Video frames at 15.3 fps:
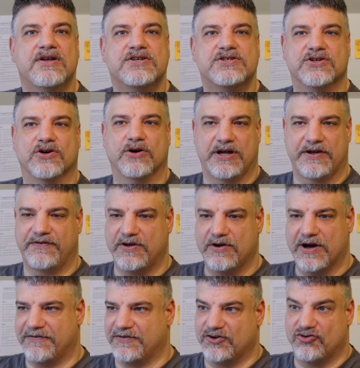So if you
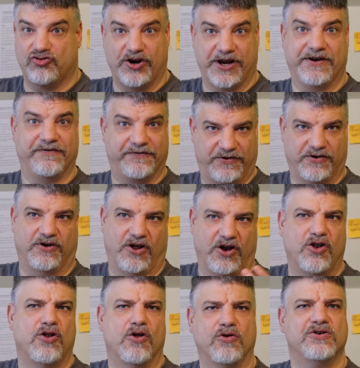have to train for a
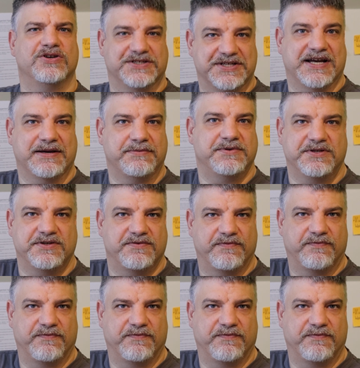long time